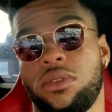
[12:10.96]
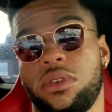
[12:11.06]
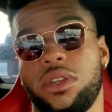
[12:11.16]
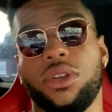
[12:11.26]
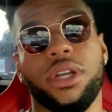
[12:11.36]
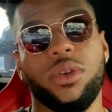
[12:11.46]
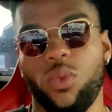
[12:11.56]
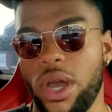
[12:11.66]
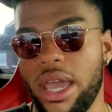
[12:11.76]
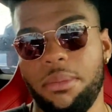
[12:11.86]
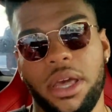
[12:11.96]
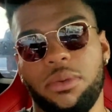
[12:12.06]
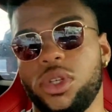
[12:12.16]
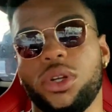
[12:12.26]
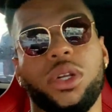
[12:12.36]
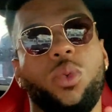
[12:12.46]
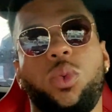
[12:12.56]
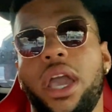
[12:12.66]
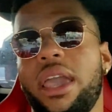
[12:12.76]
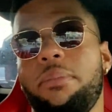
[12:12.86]
You're in way better. You're in a
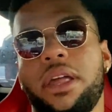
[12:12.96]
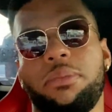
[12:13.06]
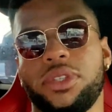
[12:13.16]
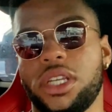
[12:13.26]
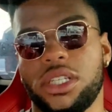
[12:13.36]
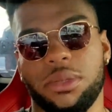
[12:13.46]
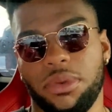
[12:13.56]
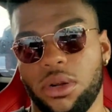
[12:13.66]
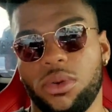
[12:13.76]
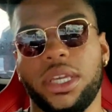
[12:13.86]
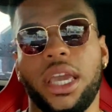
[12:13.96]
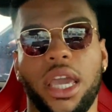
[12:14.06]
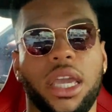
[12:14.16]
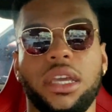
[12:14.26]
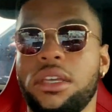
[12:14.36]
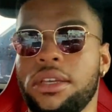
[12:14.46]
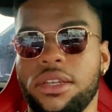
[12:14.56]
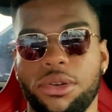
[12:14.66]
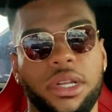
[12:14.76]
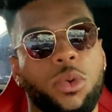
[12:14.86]
way better position, bro. King,
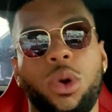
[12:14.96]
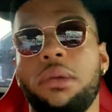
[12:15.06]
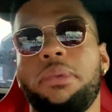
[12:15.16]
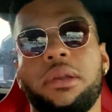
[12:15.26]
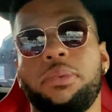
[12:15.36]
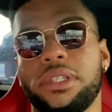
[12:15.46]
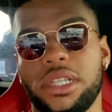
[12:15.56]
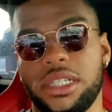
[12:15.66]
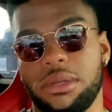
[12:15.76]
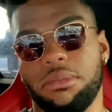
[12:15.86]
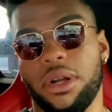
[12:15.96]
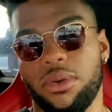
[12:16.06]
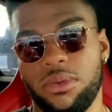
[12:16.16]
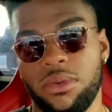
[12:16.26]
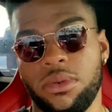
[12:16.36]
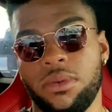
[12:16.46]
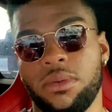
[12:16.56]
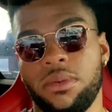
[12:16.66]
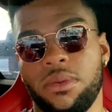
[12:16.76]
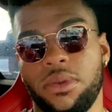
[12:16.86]
you're in a way better position, bro,
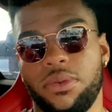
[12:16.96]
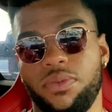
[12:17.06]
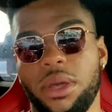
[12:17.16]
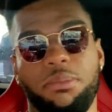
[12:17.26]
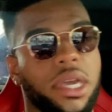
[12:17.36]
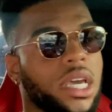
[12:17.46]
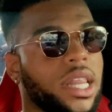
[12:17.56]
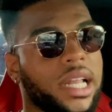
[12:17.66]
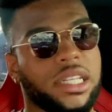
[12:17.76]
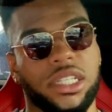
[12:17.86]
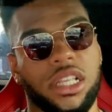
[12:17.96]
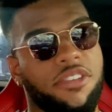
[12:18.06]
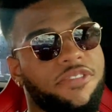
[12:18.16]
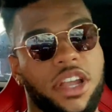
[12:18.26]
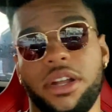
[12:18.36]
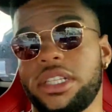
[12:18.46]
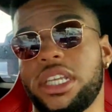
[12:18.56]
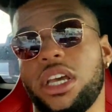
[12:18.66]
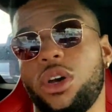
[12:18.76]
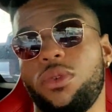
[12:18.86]
than being like these other fairy
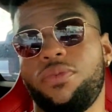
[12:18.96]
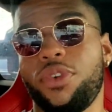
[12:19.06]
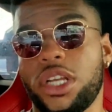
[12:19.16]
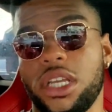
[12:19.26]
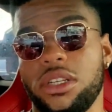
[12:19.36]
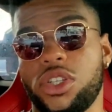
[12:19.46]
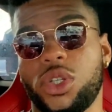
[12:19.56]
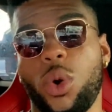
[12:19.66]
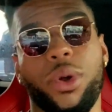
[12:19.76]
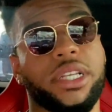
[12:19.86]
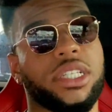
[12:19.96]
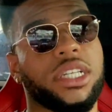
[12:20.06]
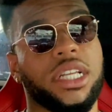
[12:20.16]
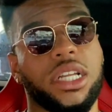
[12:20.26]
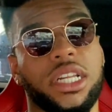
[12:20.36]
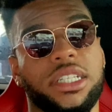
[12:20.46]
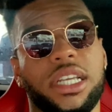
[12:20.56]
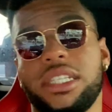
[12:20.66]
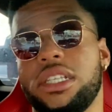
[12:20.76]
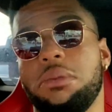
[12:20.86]
tale freaking stories in the
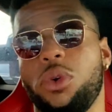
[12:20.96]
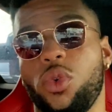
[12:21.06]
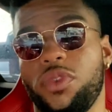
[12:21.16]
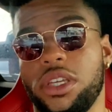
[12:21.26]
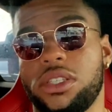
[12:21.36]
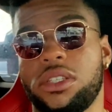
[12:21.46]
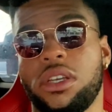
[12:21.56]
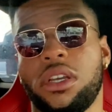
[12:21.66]
Disney movies.